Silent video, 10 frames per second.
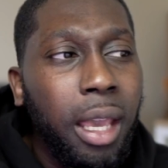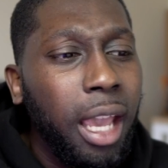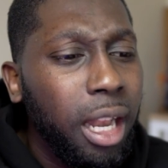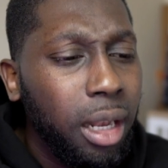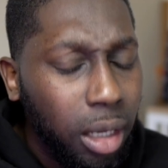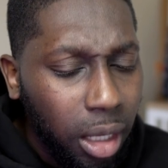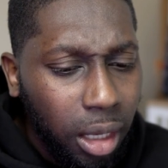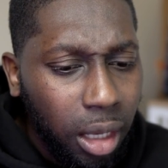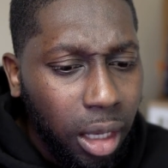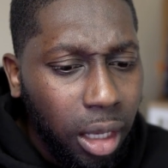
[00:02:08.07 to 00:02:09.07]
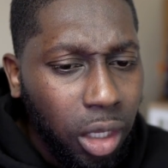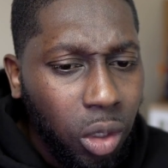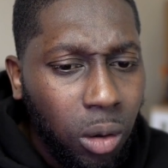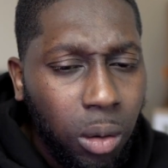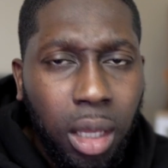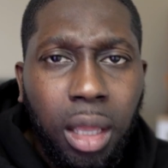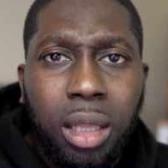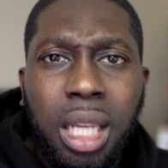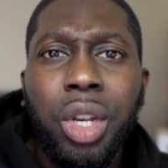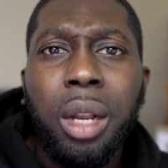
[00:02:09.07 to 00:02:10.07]
And you know,
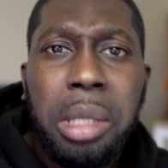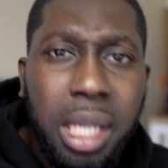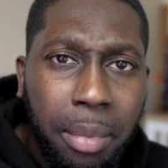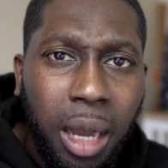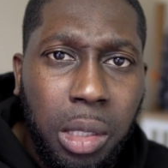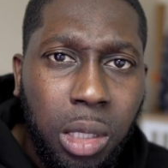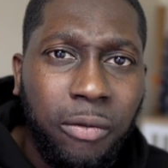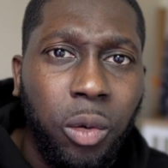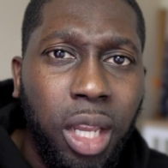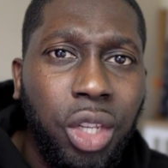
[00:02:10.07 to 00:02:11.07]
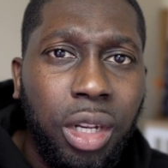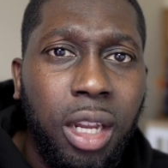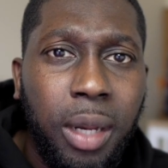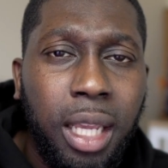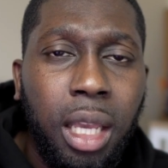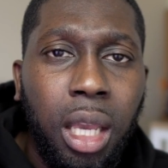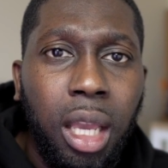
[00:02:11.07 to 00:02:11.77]
this channel is about software engineering,